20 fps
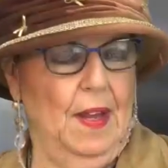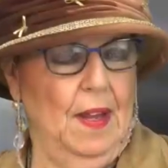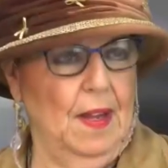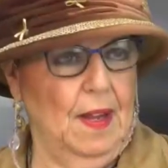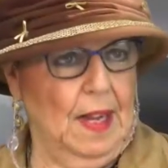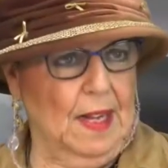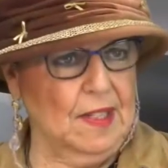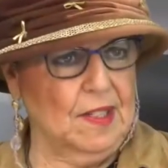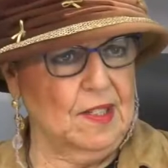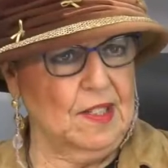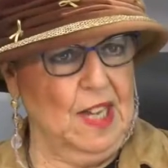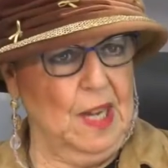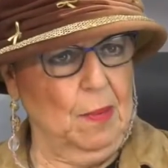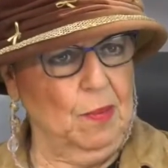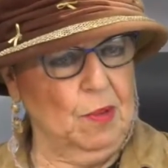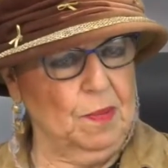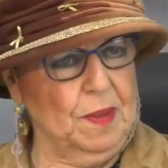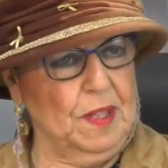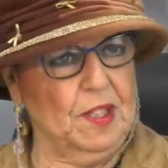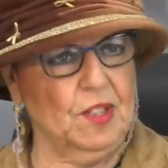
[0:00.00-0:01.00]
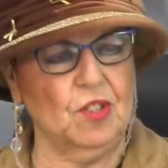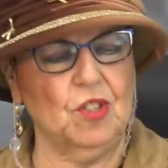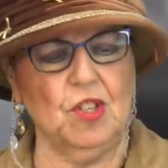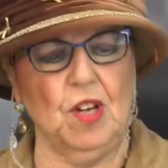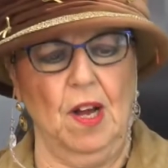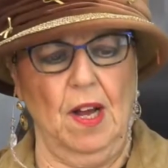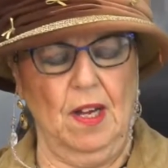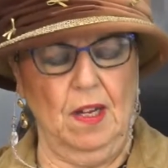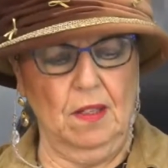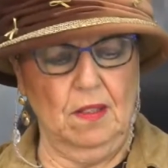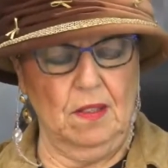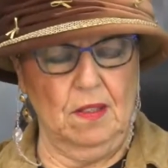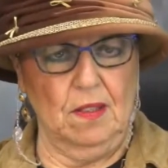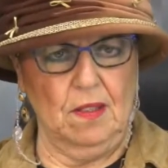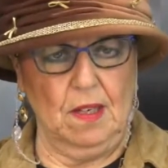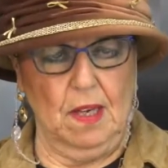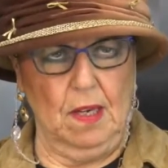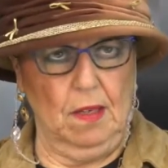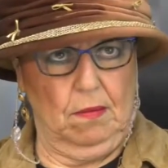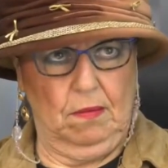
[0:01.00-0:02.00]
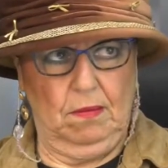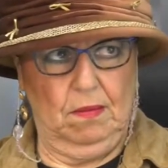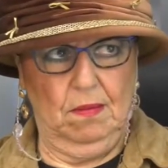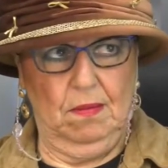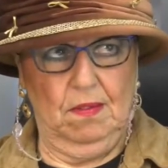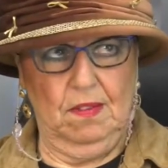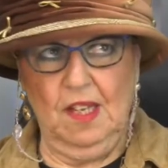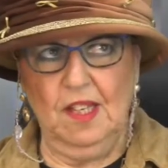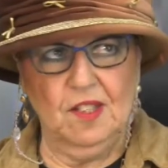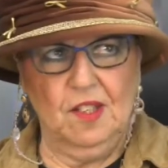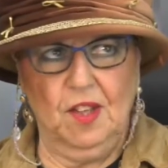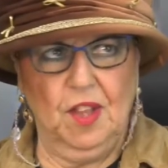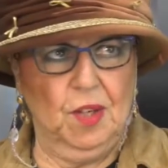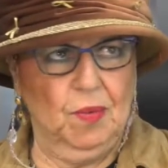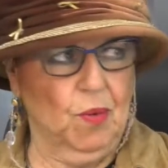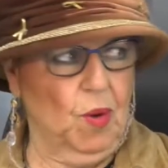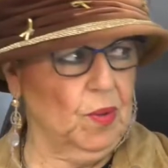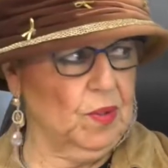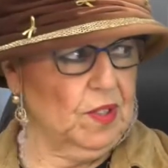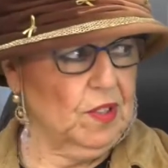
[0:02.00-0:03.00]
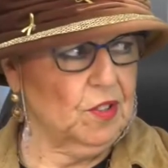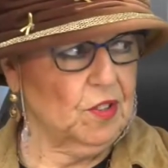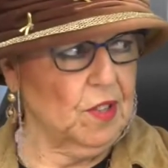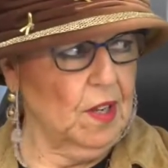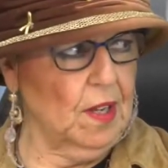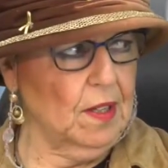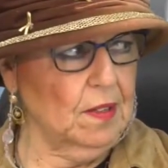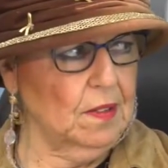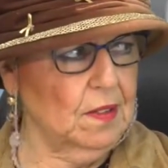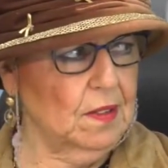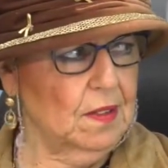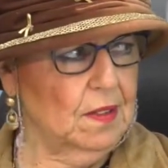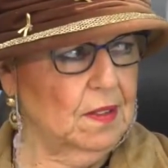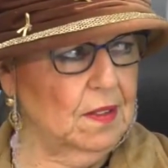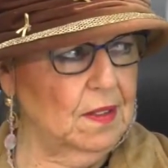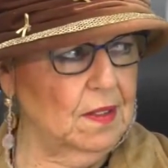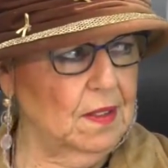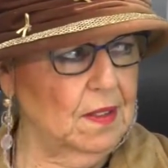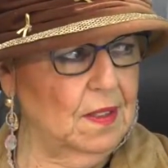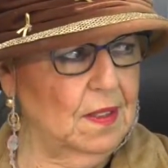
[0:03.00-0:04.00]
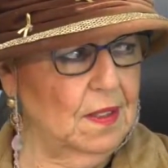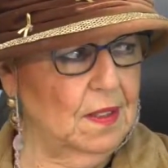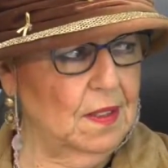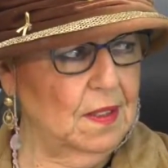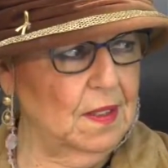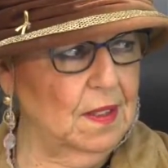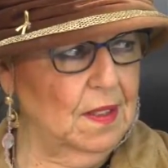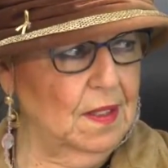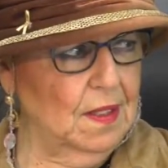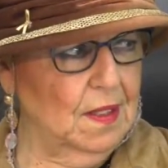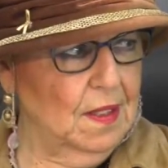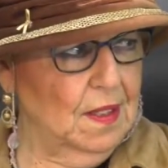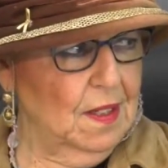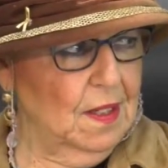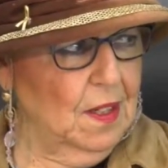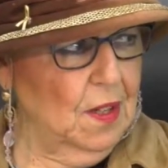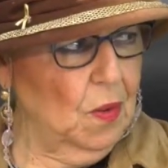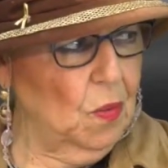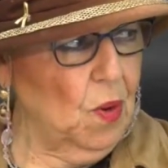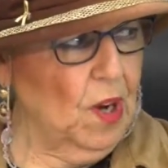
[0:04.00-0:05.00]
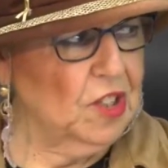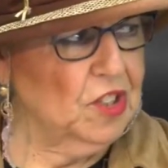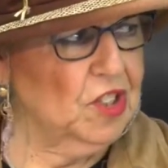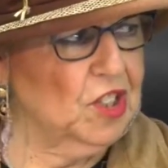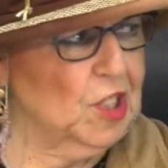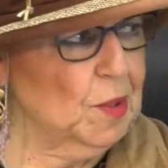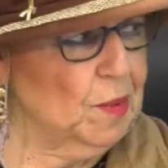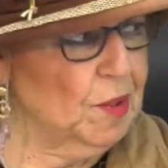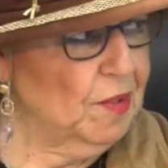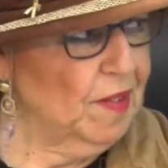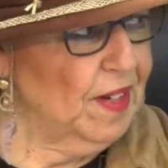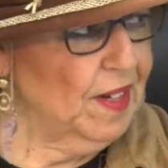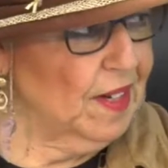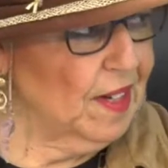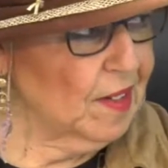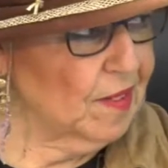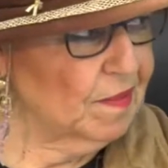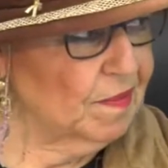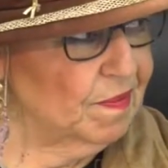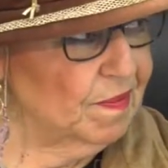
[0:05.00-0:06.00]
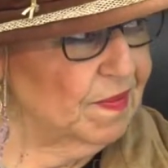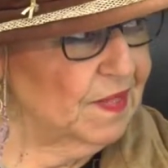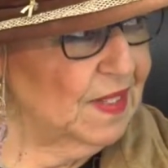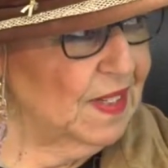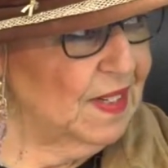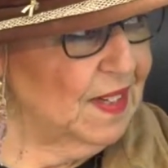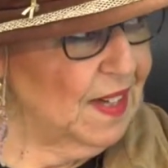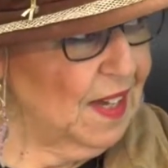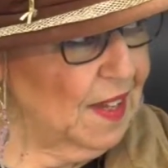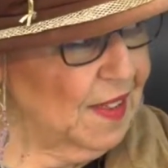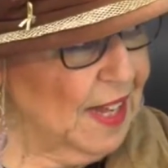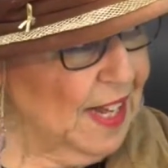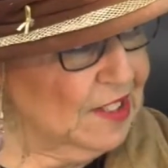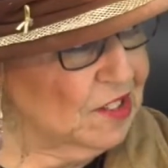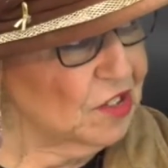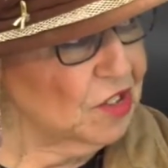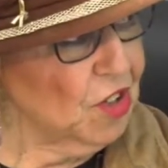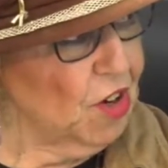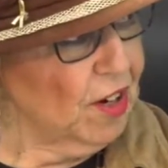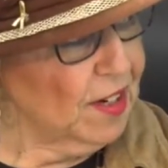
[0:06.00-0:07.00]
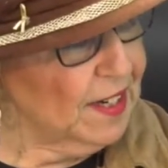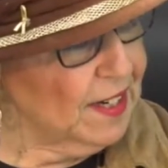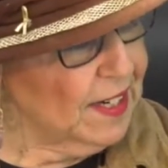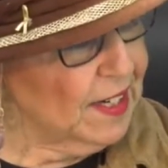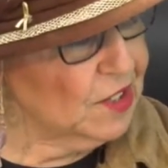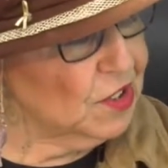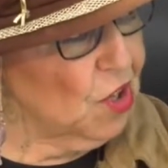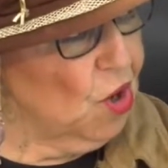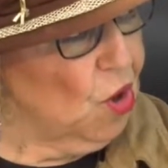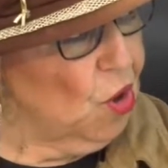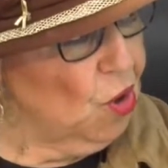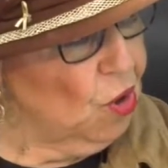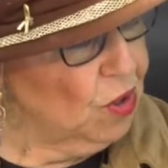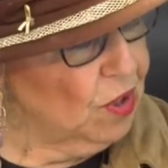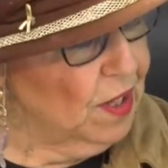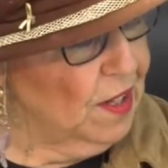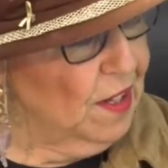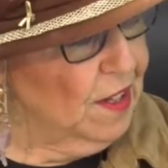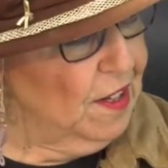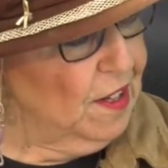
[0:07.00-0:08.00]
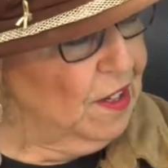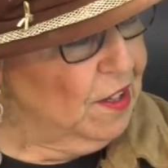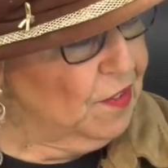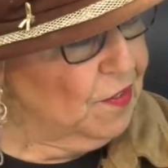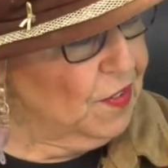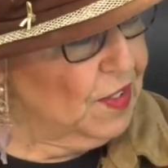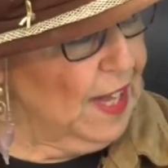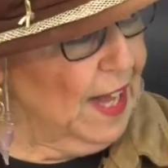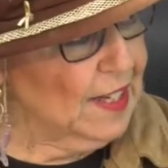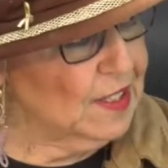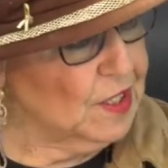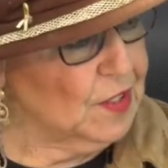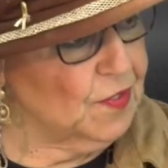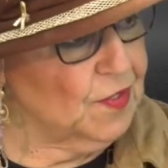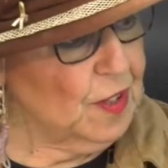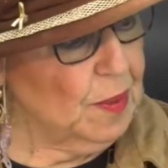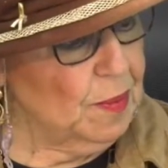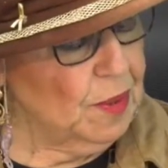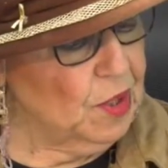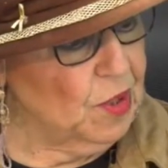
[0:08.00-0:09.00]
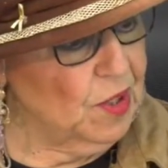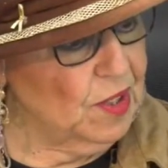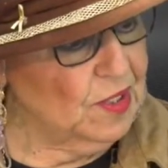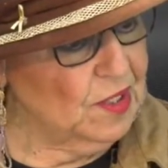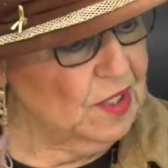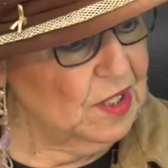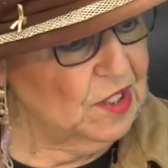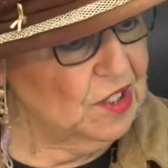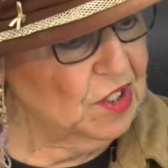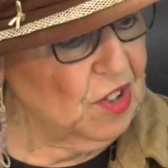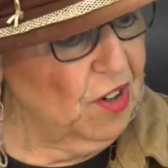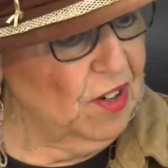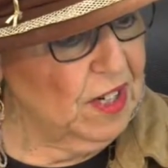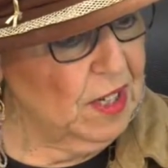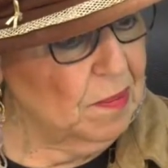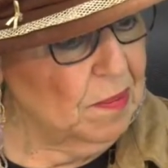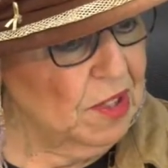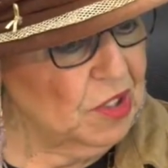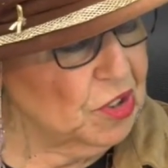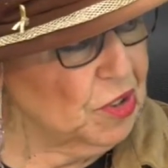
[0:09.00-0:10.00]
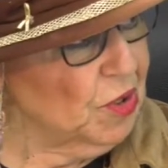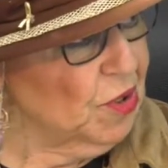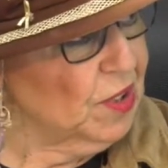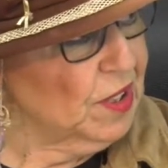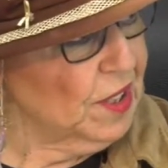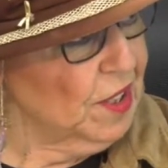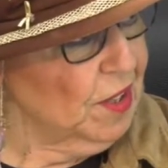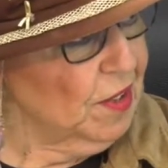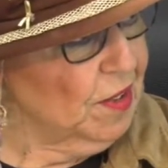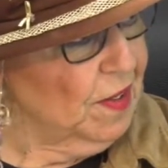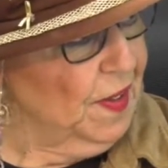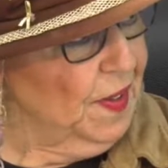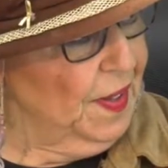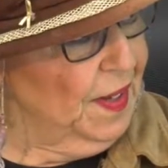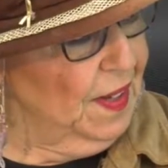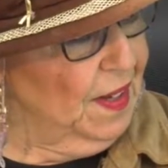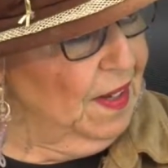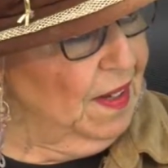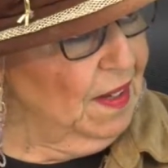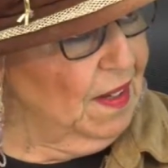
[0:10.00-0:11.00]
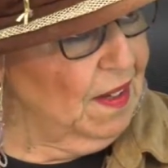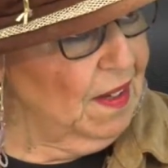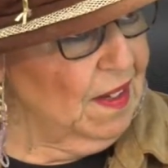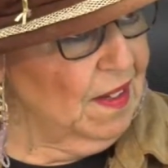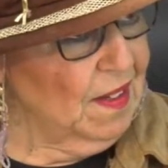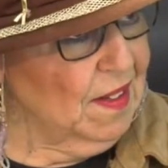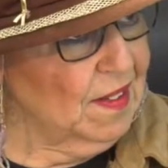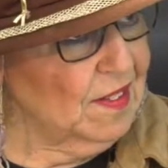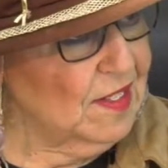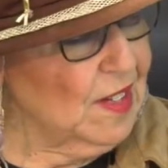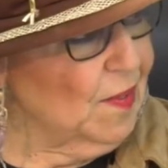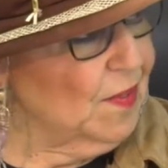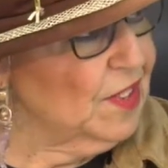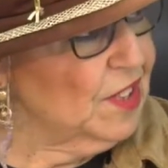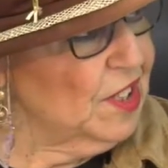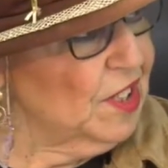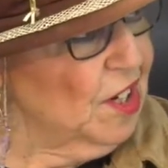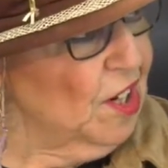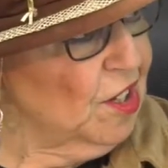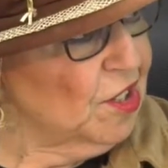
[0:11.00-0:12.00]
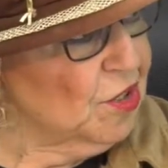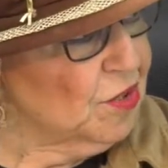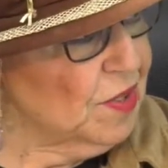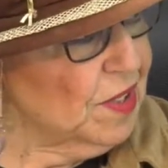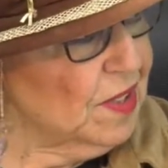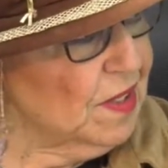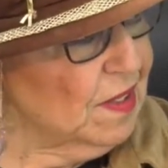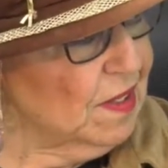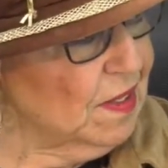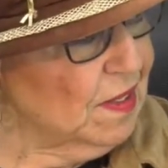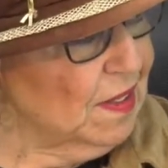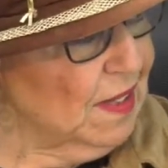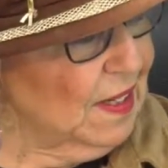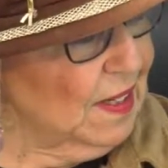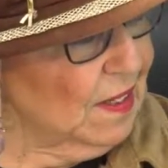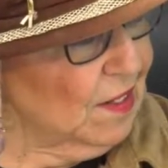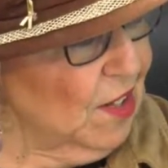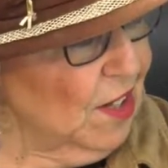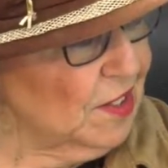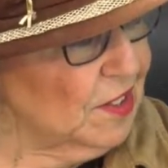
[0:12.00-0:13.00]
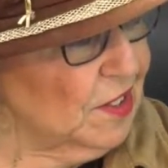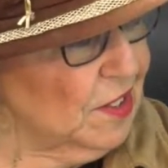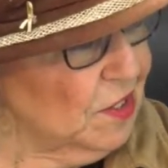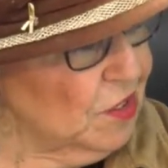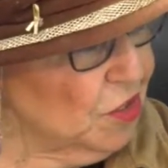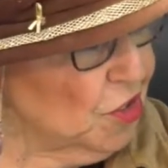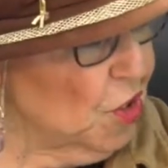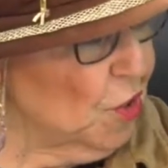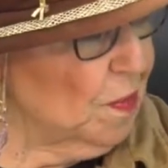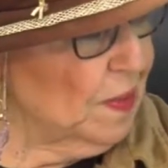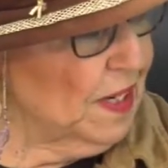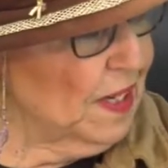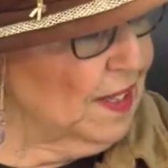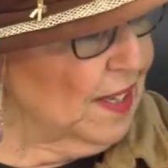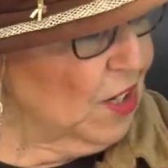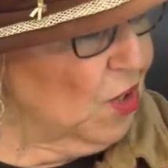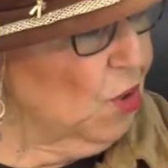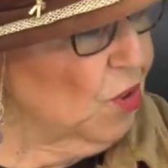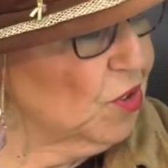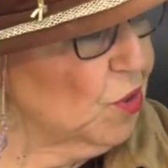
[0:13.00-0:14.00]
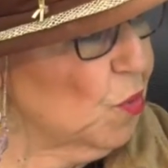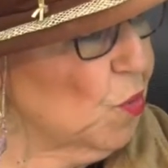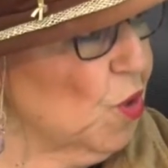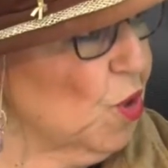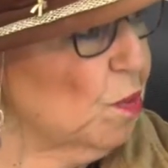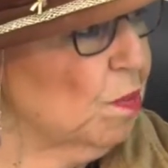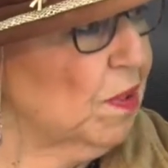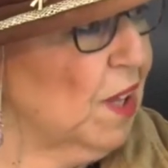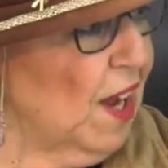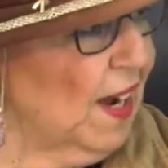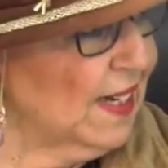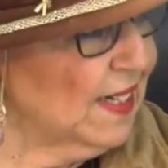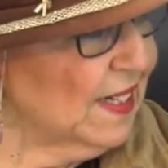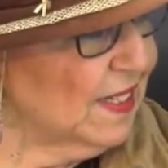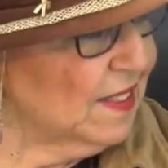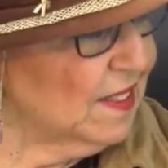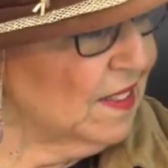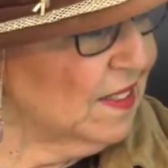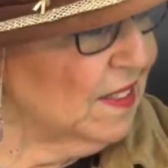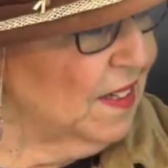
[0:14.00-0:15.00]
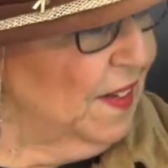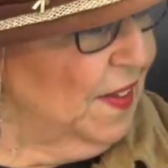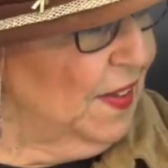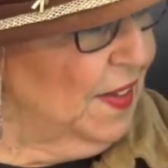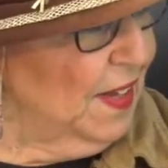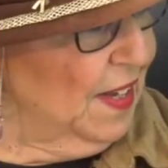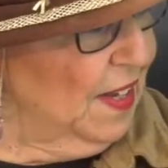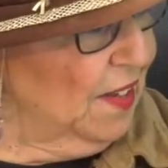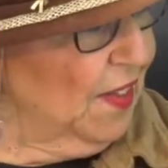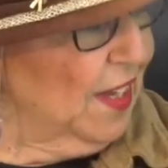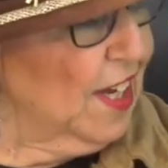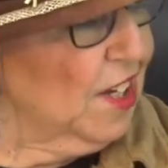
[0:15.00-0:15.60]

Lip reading: And Sam would meet the child and say, there's nothing wrong with this child. Why shouldn't he be reading? And that started his whole philosophy, because it started much earlier in the 1700s in London, Germany. They called it word blindness, and they